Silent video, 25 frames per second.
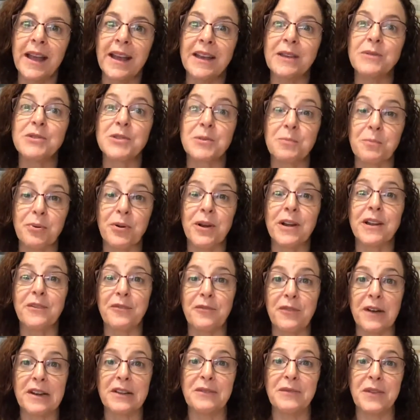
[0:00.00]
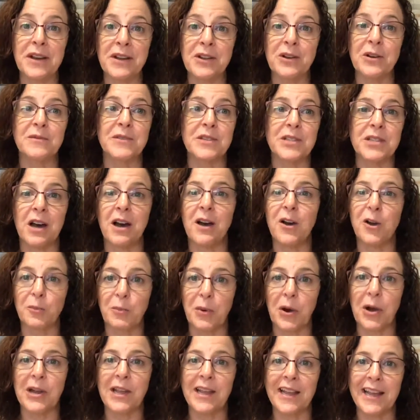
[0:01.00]
And it was a pretty funny video of a dog
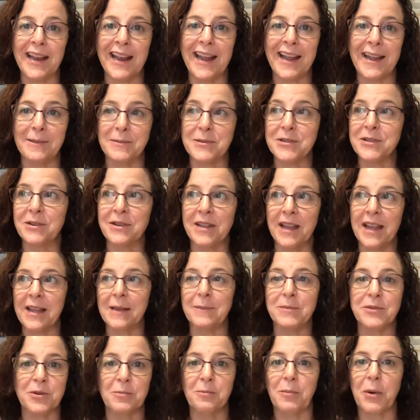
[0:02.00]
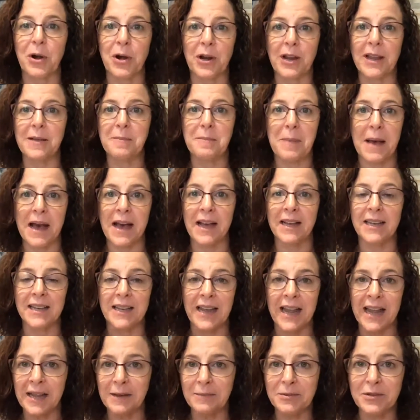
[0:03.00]
barking at a hamster and the hamster barking back in
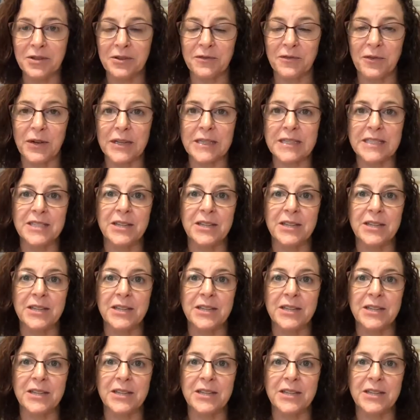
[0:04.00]
a hamster voice.